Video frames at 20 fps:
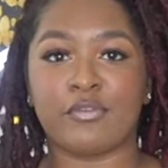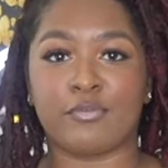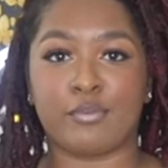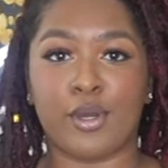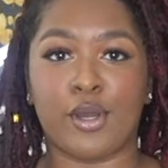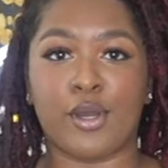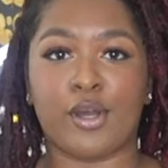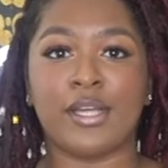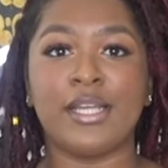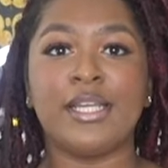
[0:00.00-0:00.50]
of
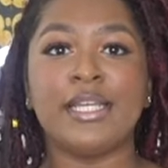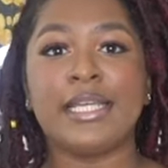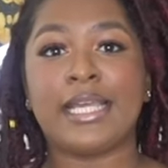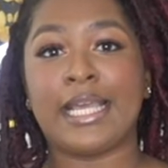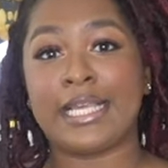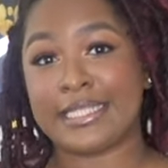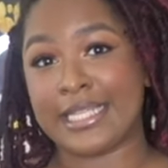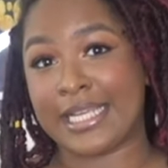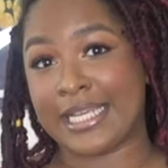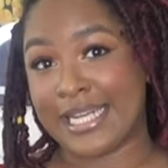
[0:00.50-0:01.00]
bra
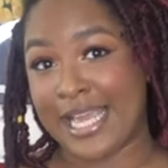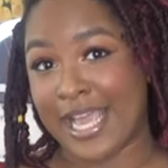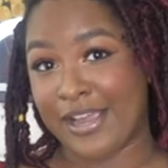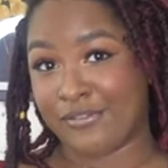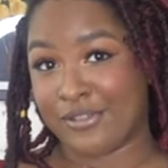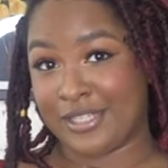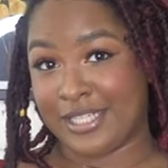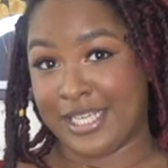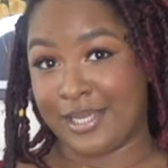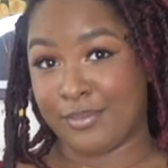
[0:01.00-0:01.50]
is like an
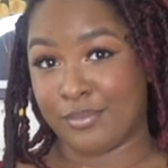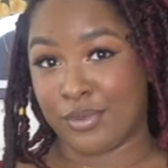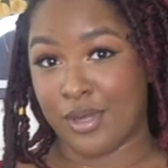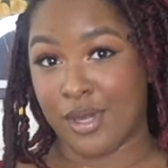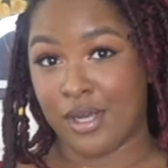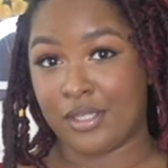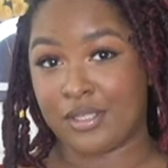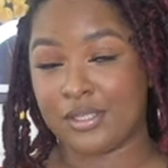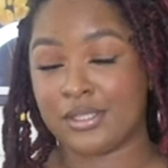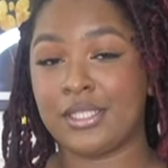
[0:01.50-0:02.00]
everyday
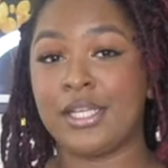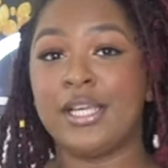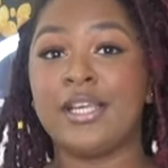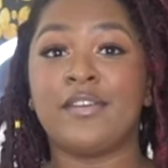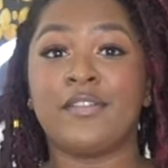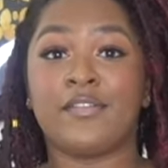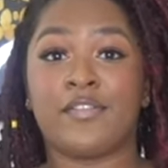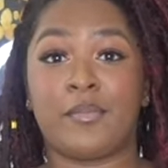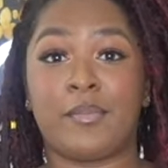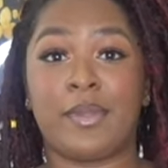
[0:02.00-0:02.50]
bra
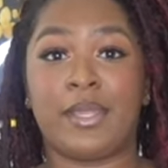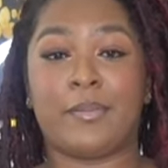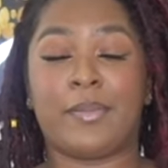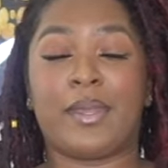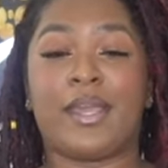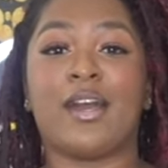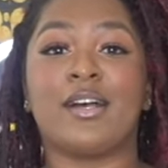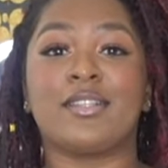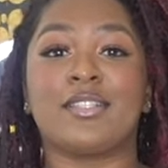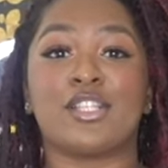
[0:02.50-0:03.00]
for me
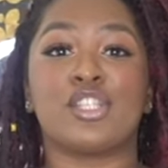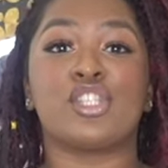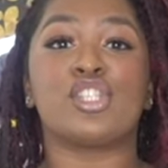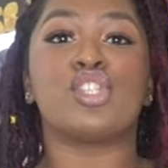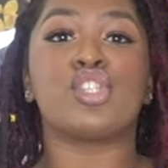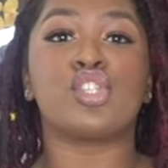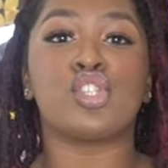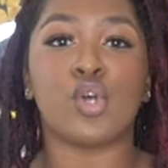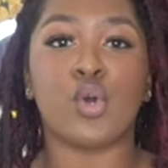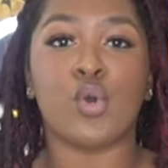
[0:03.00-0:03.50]
because it's
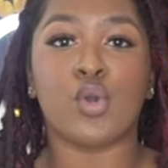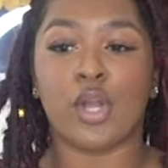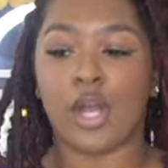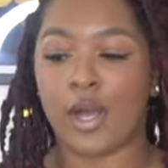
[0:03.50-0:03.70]
so